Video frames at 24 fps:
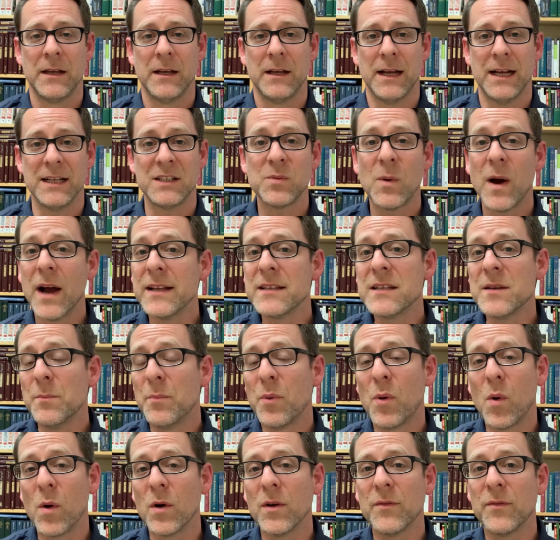That's why it's
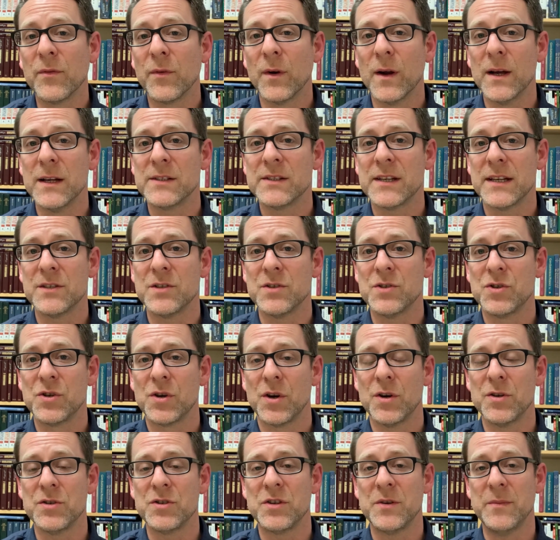important for us as a
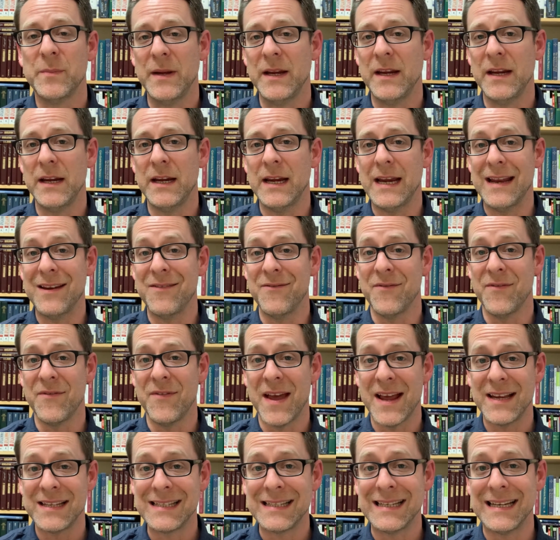church to be
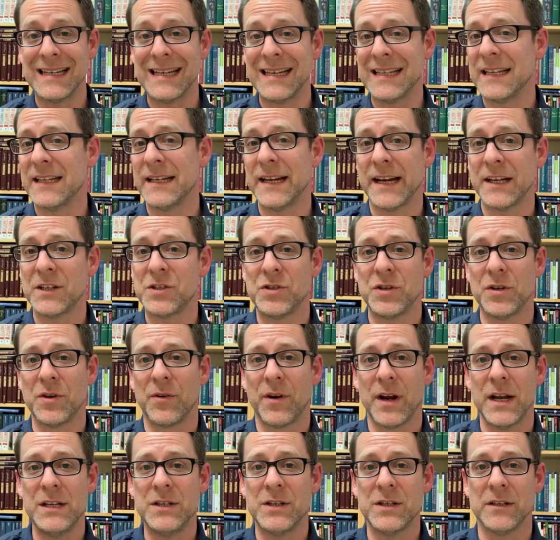invested in the next
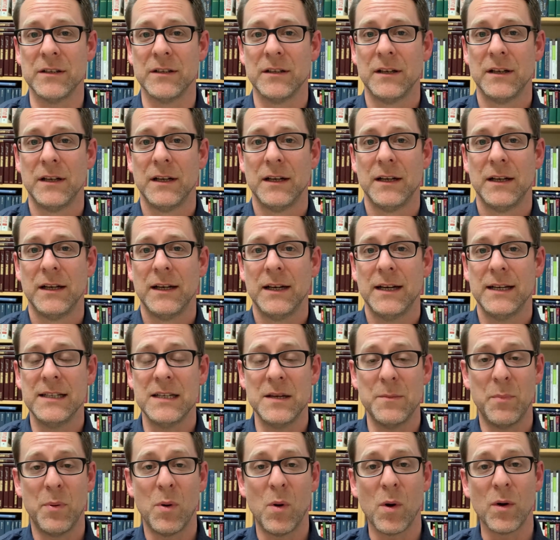generation. It's
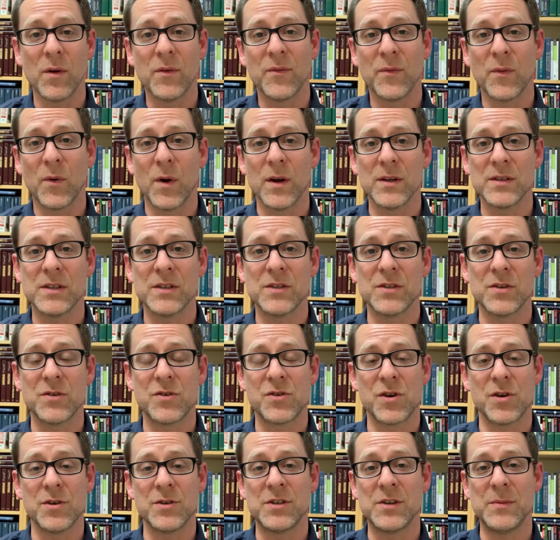important for us as a
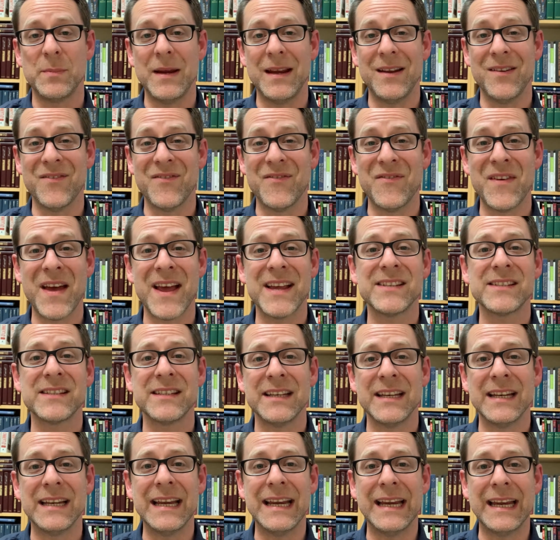church to be
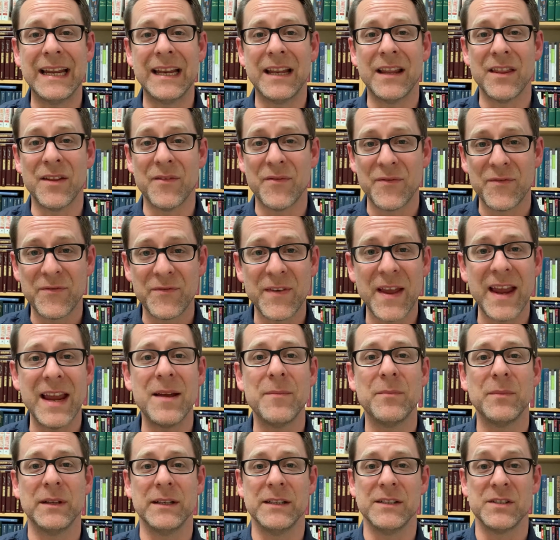invested in the
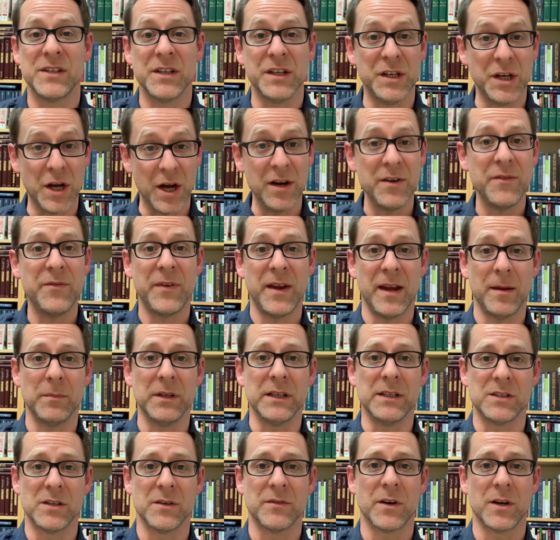families, the young
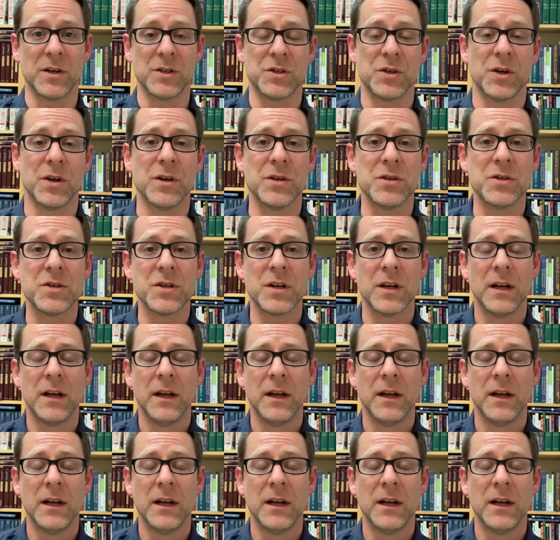families of our church.